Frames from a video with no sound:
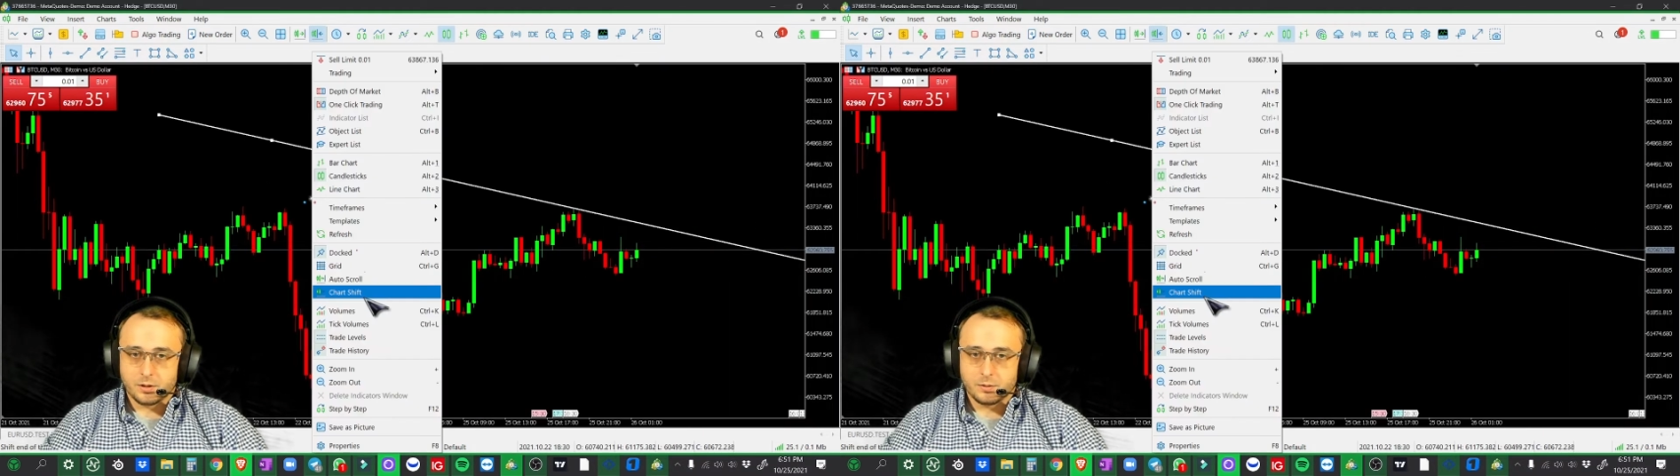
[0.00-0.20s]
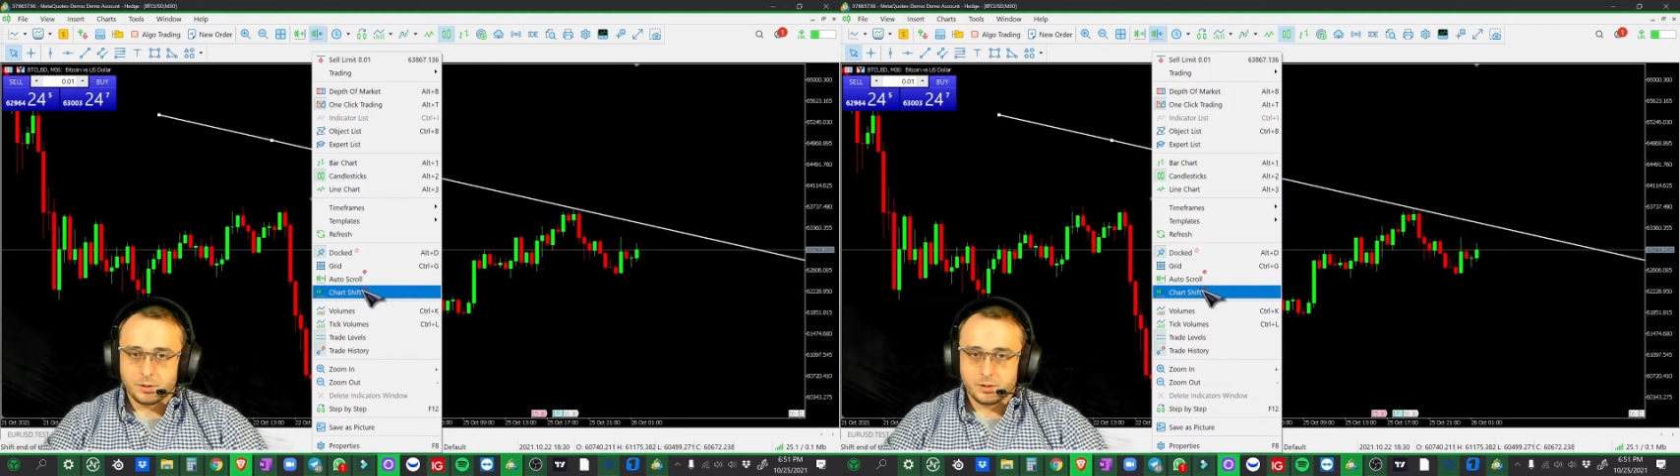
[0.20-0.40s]

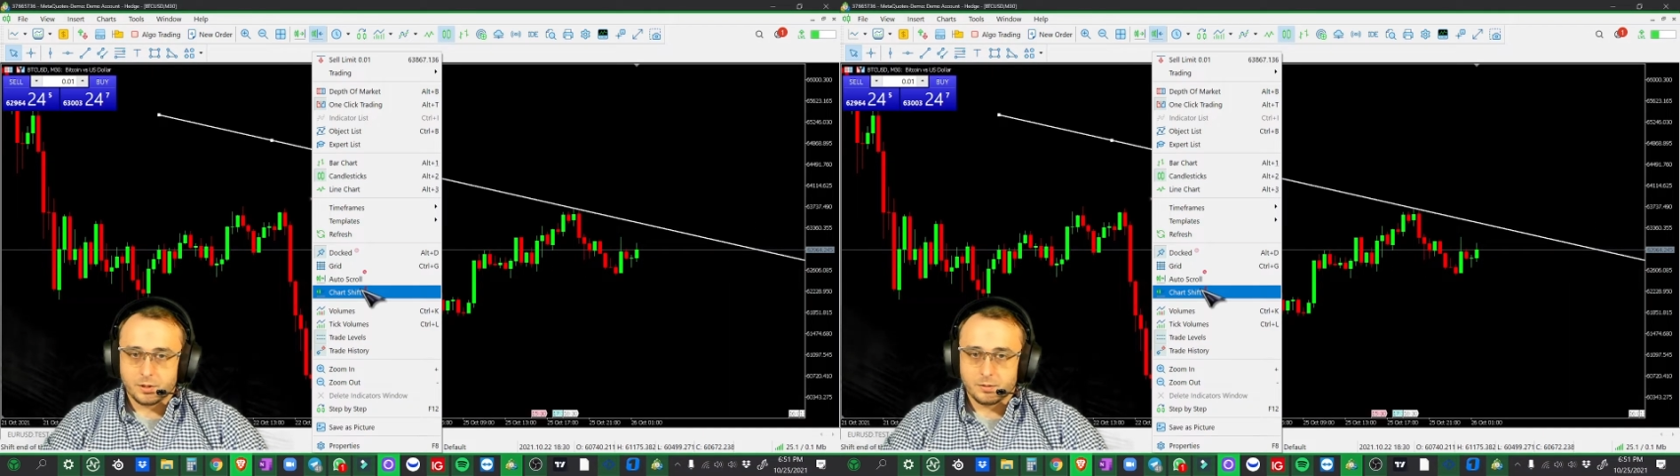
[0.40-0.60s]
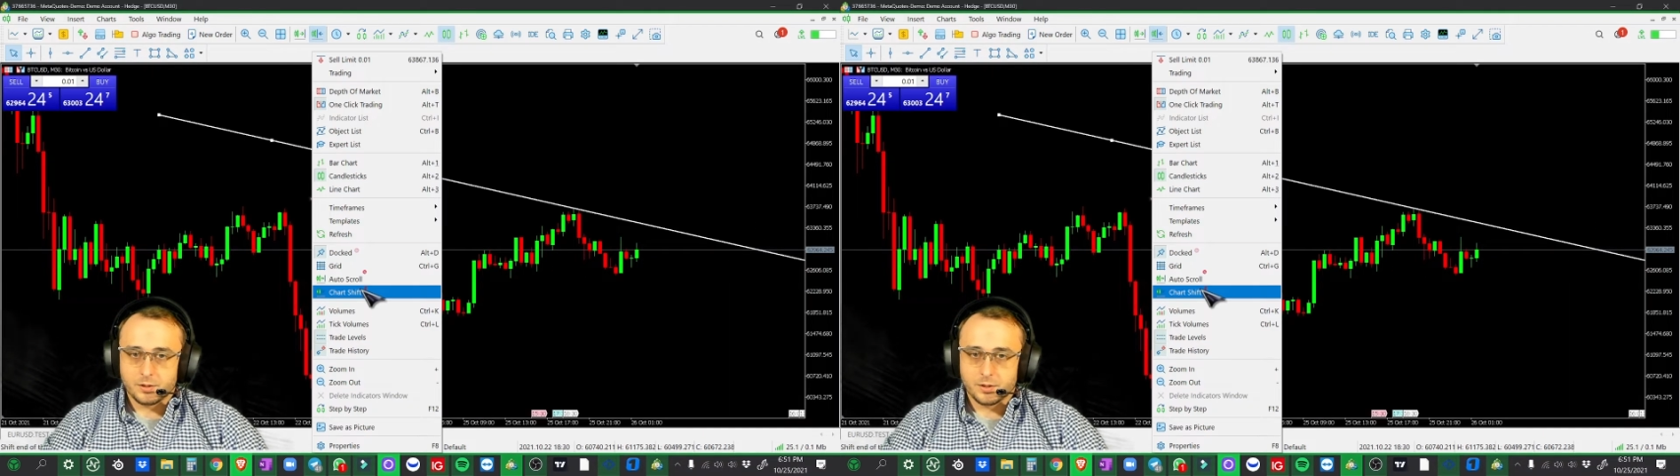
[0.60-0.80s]
with the
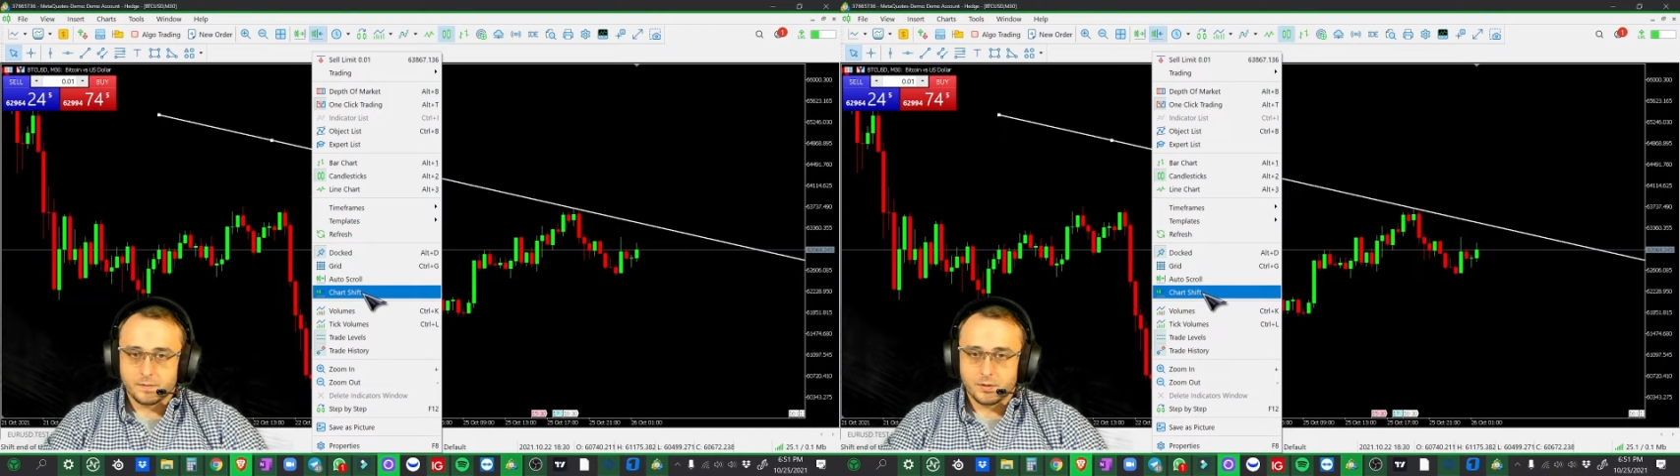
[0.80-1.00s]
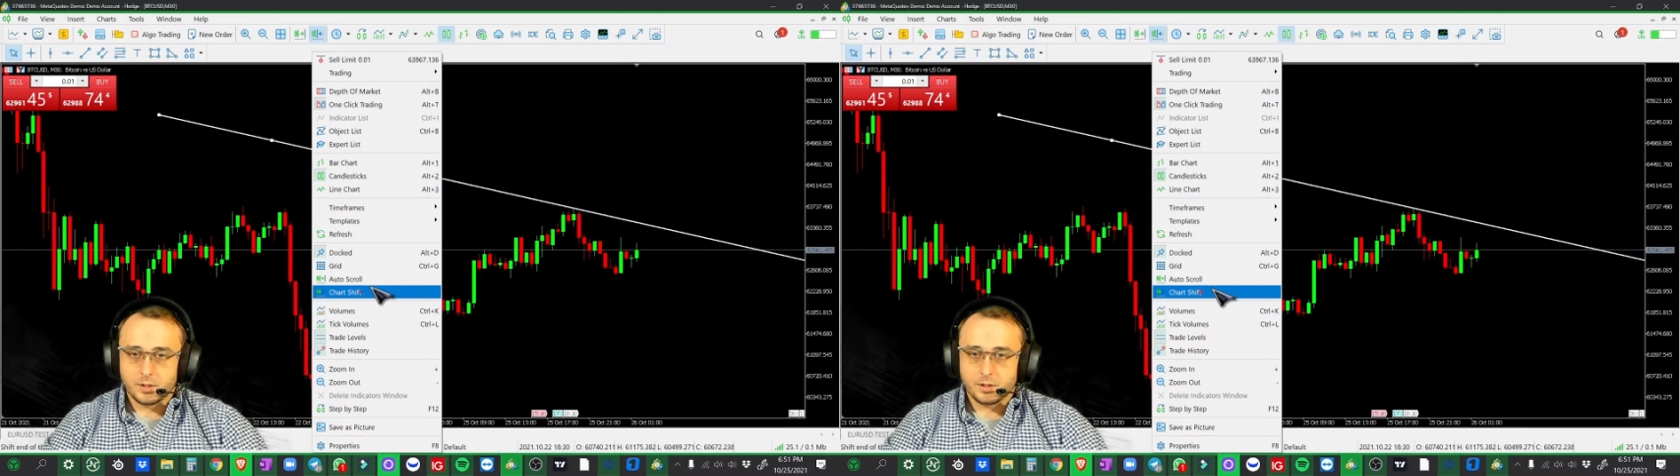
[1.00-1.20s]
chart
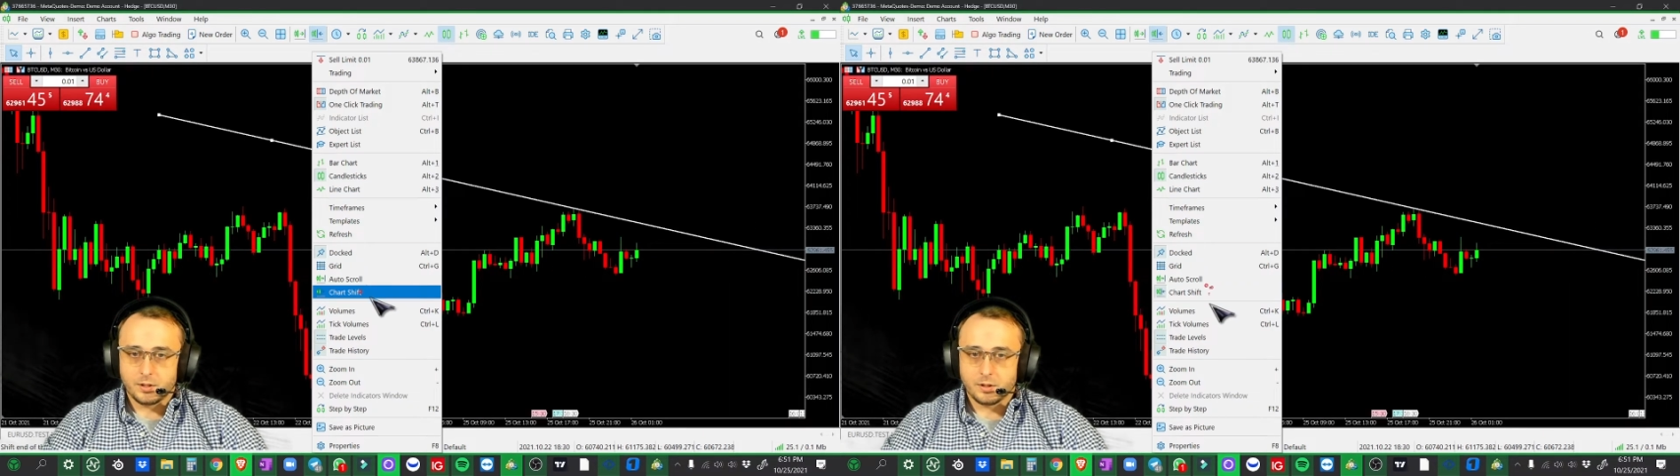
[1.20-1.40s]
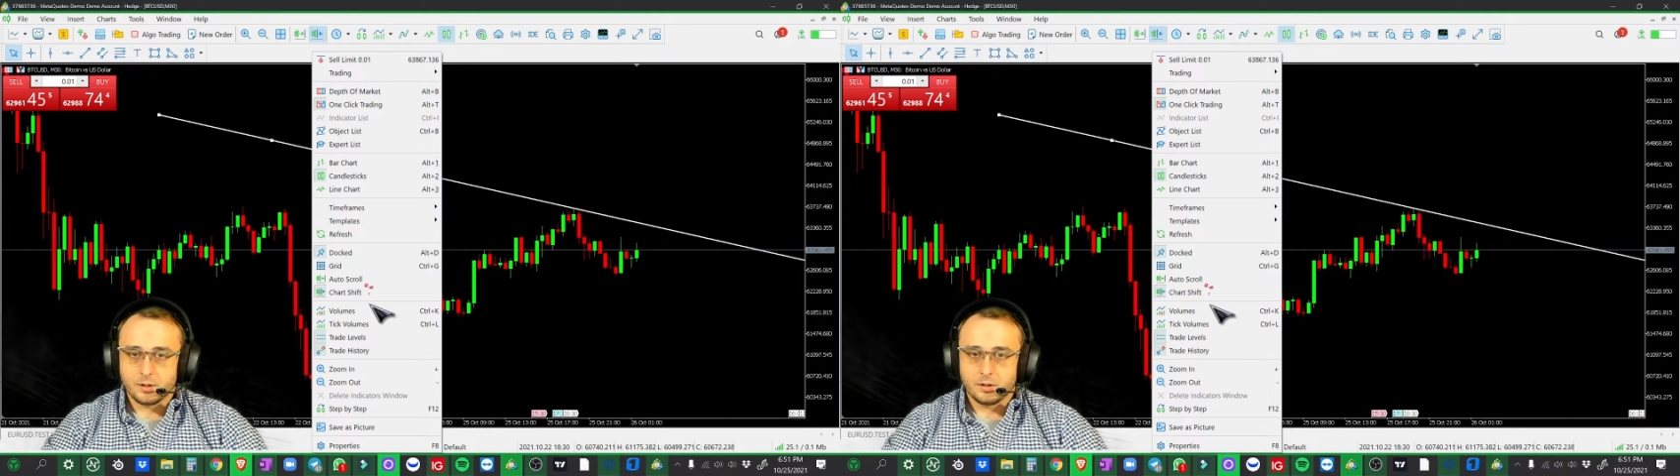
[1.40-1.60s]
shift thing
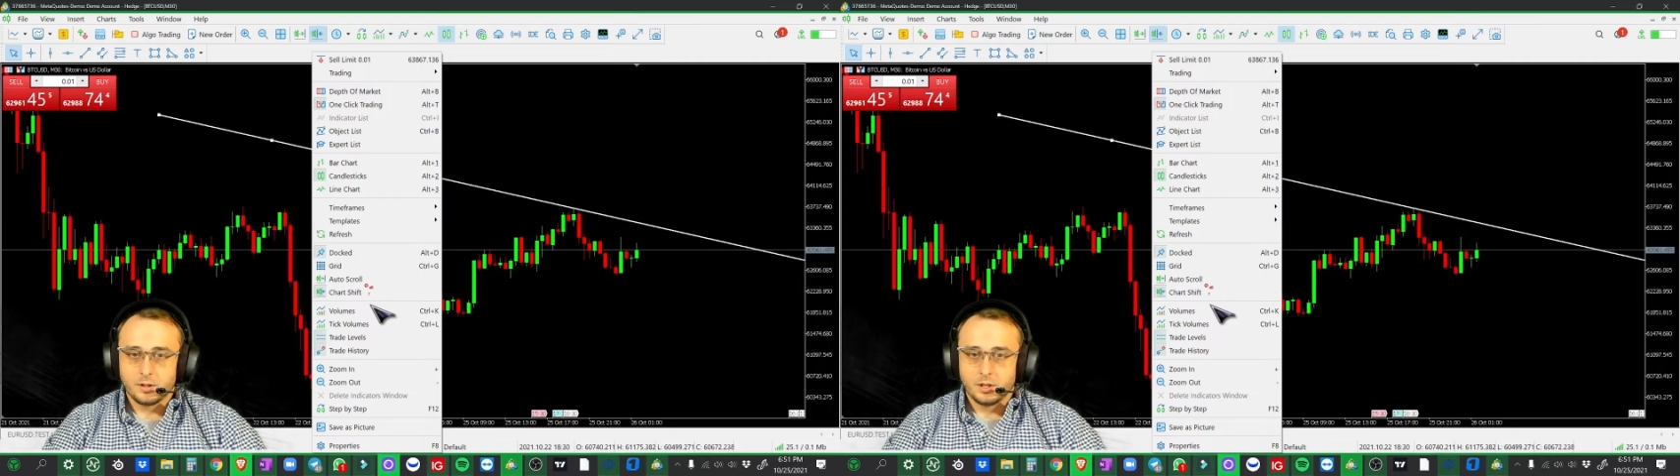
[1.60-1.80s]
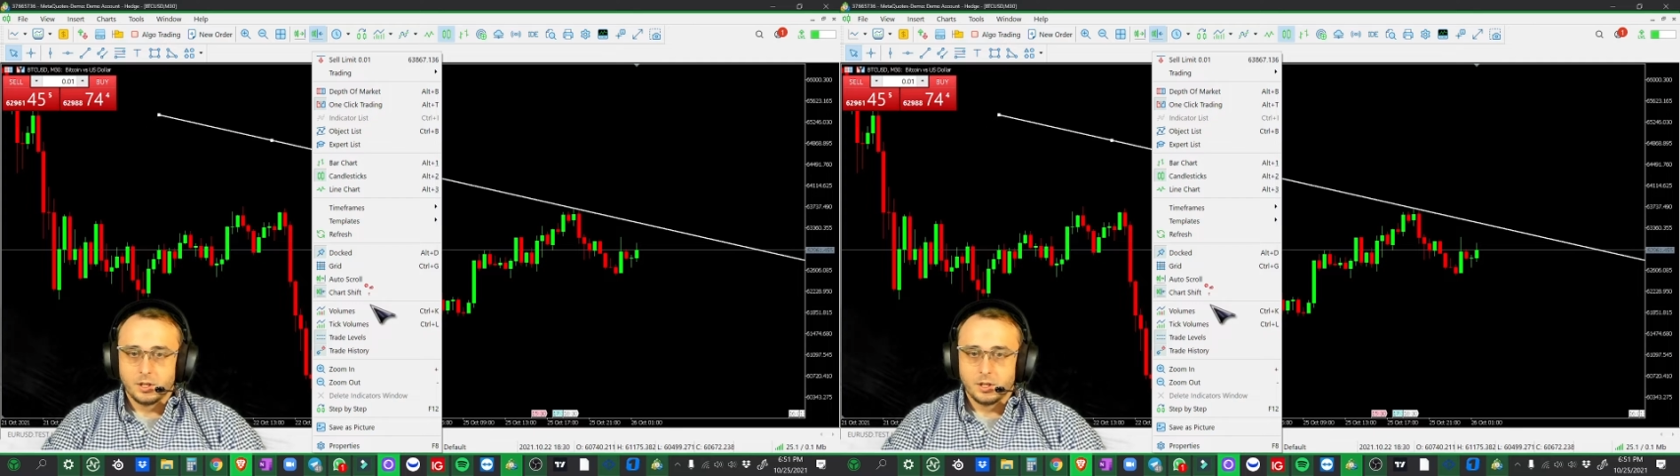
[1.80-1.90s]
here.